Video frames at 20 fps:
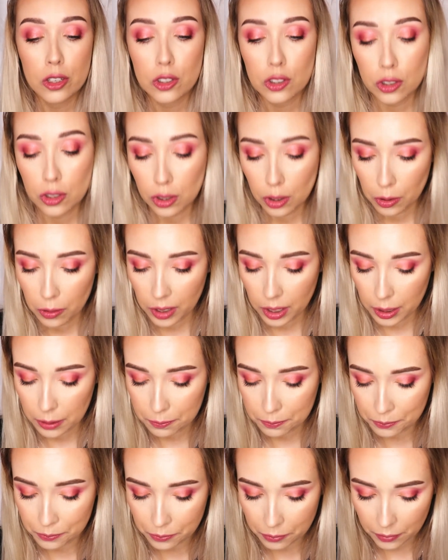
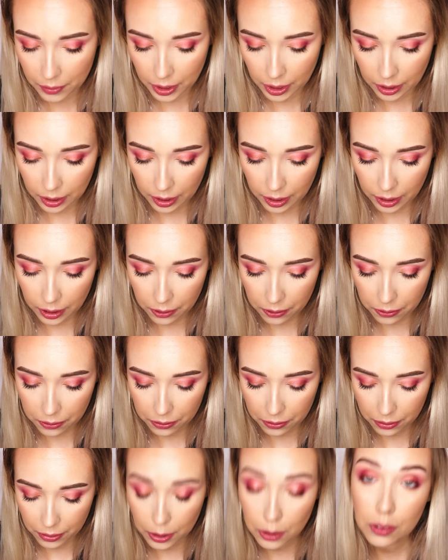So
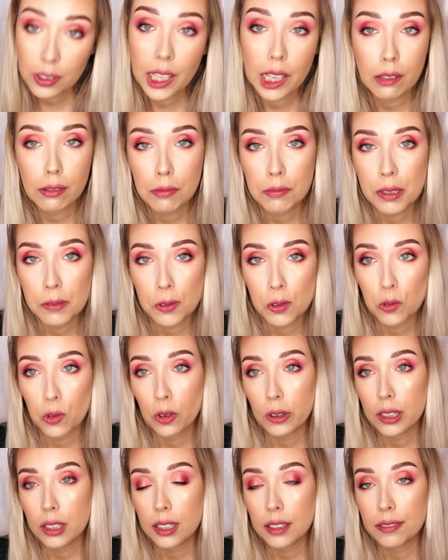if you like when people
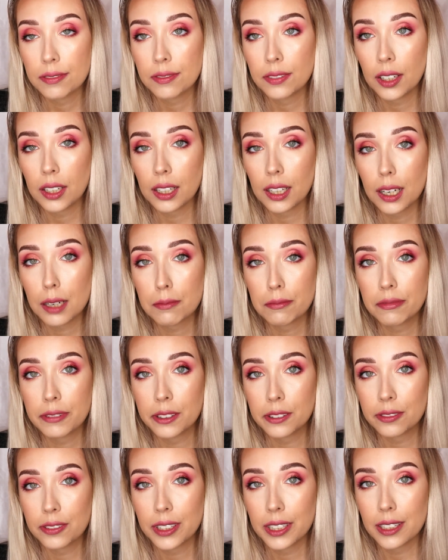royally fuck up,
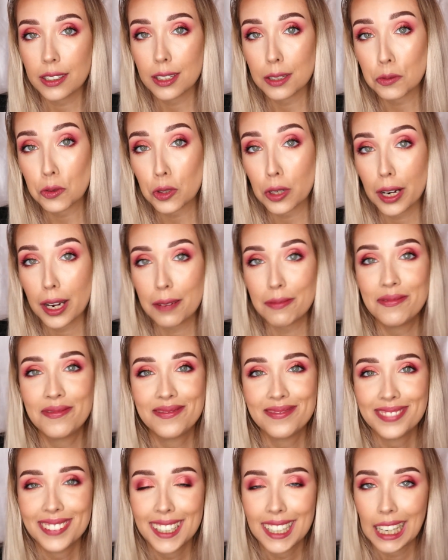feel free to subscribe.
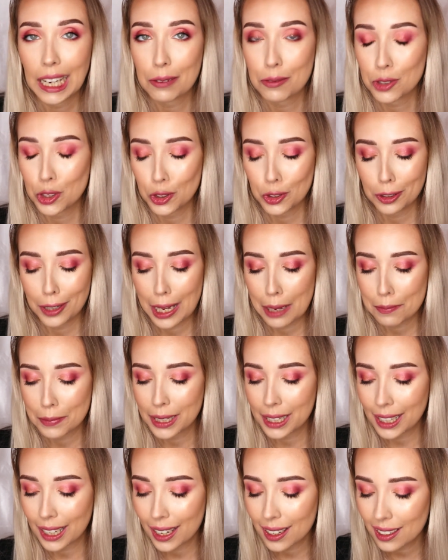I'm sure it'll
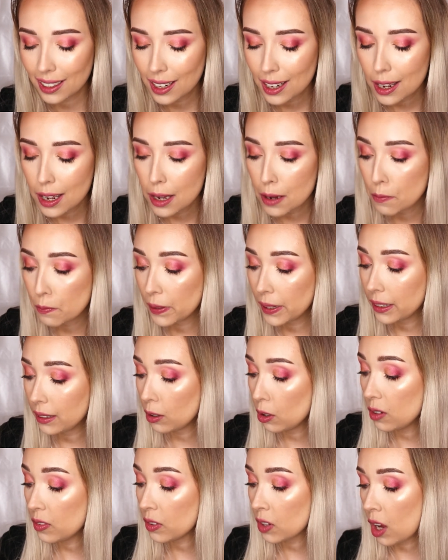happen again. But
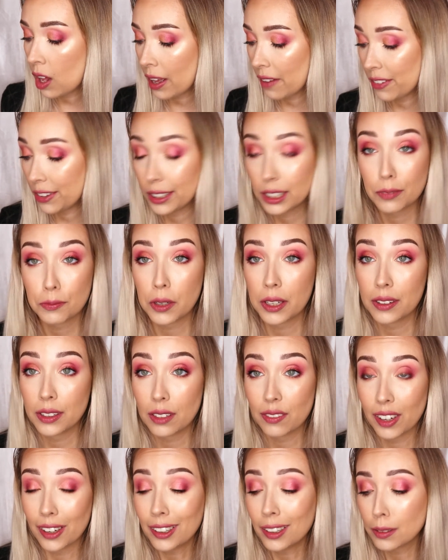overall, I feel like
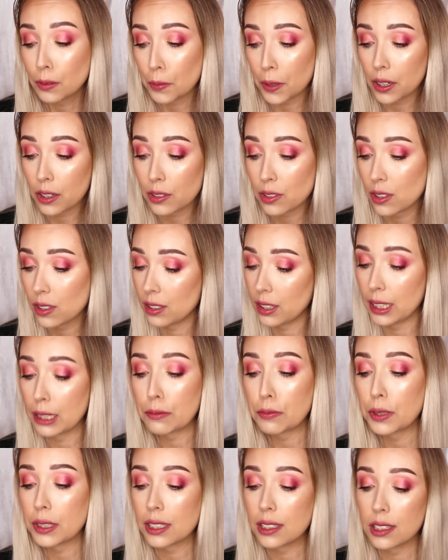the value of the box is,
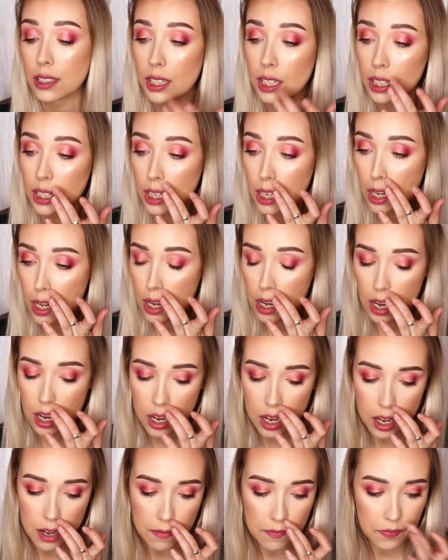like, pretty sick.
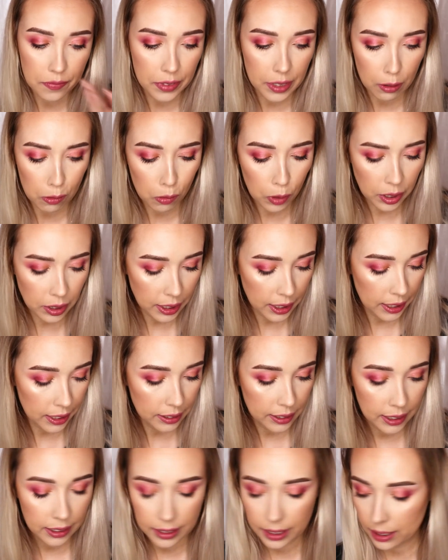One thing
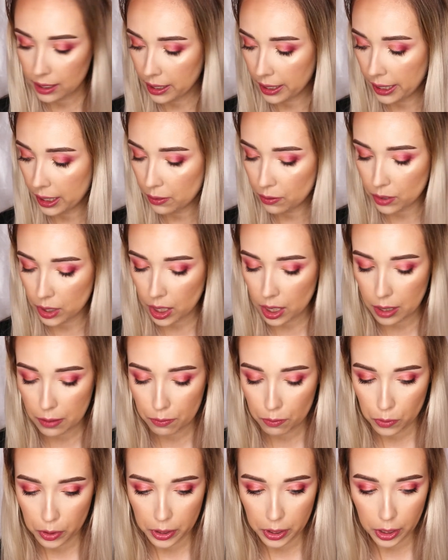I think that's kind of
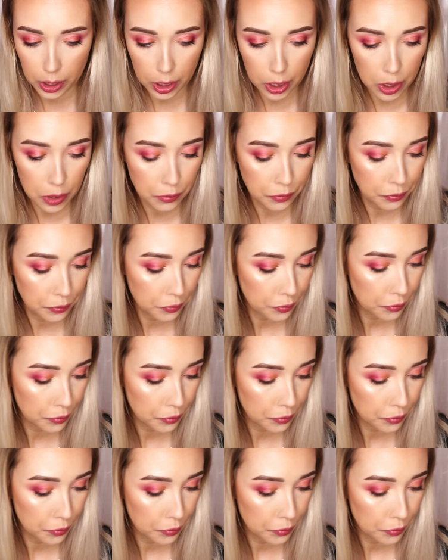dumb. Where did it go?